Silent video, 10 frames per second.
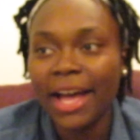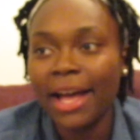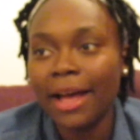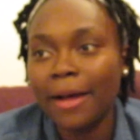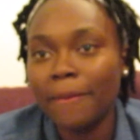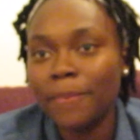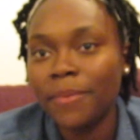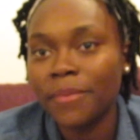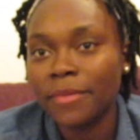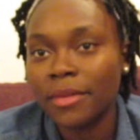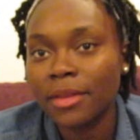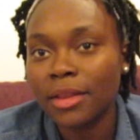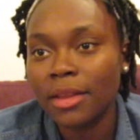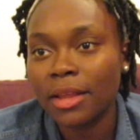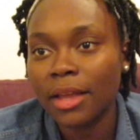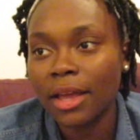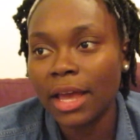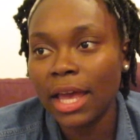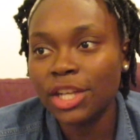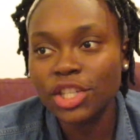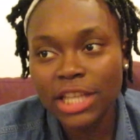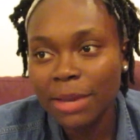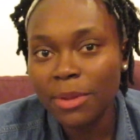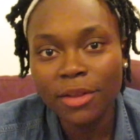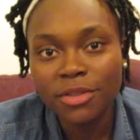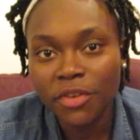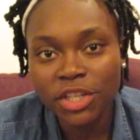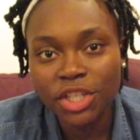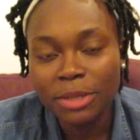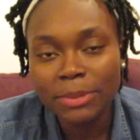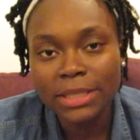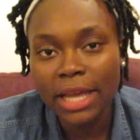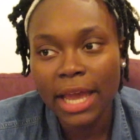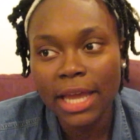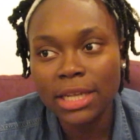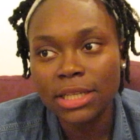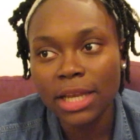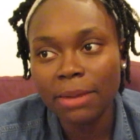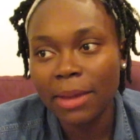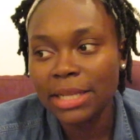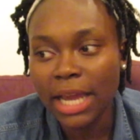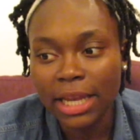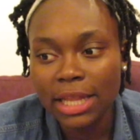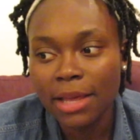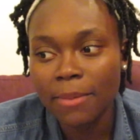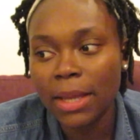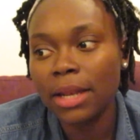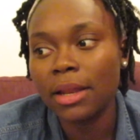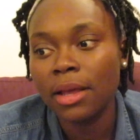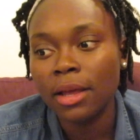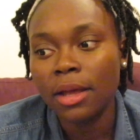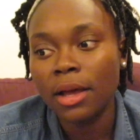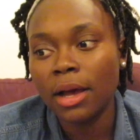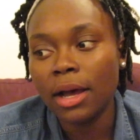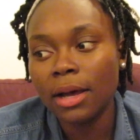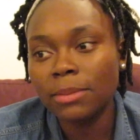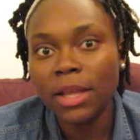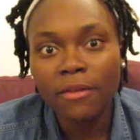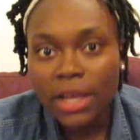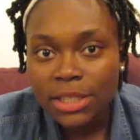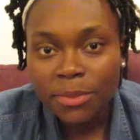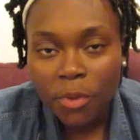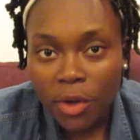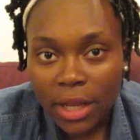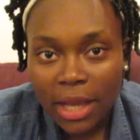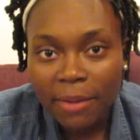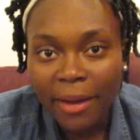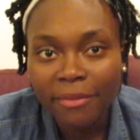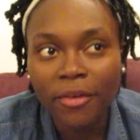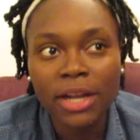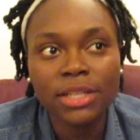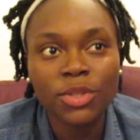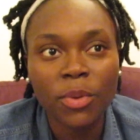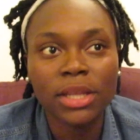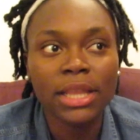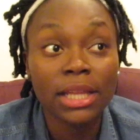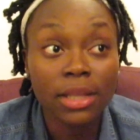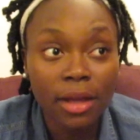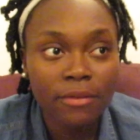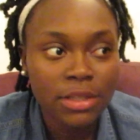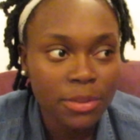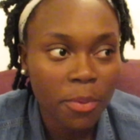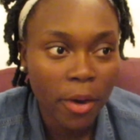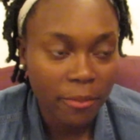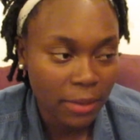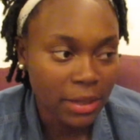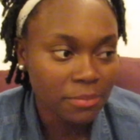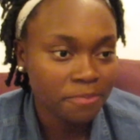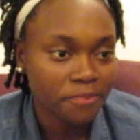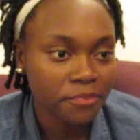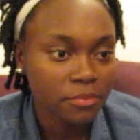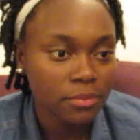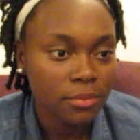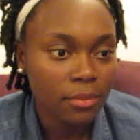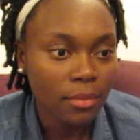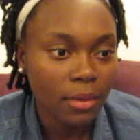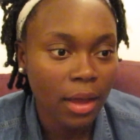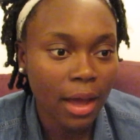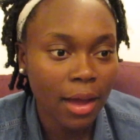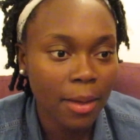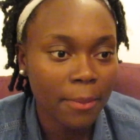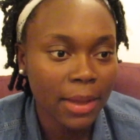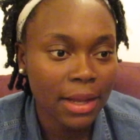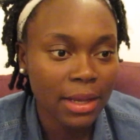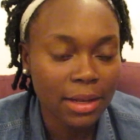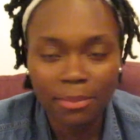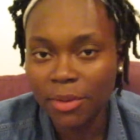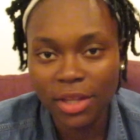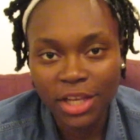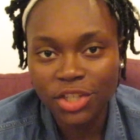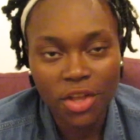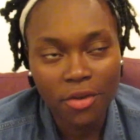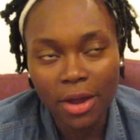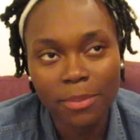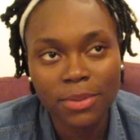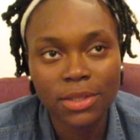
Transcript: And just keeping those friendships and maintaining them, and loving and supporting my friends the way that they love and support me, and building each other up.